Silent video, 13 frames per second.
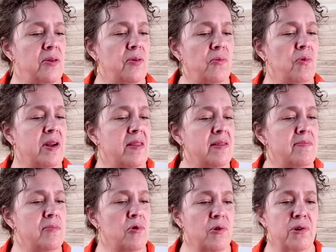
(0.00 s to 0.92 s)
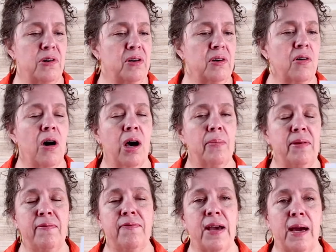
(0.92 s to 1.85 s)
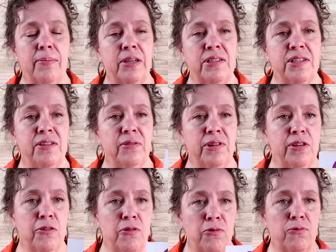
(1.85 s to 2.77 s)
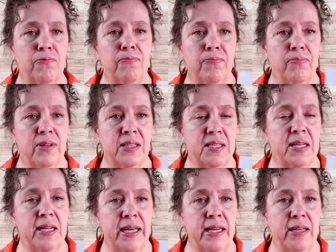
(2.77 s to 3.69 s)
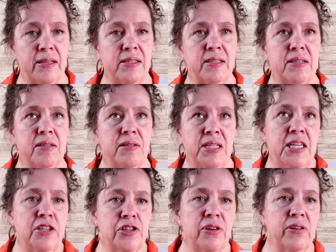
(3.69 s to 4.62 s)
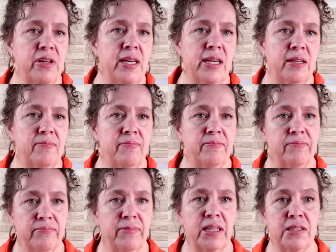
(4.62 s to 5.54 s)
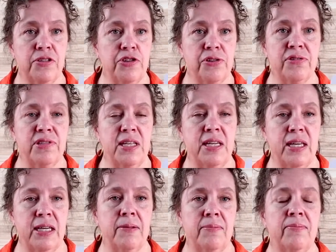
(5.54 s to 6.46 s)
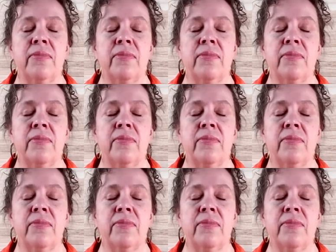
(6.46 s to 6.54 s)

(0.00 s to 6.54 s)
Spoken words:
One of the more common fabrics you'll know that's a knit is a t-shirt knit. That's a jersey knit.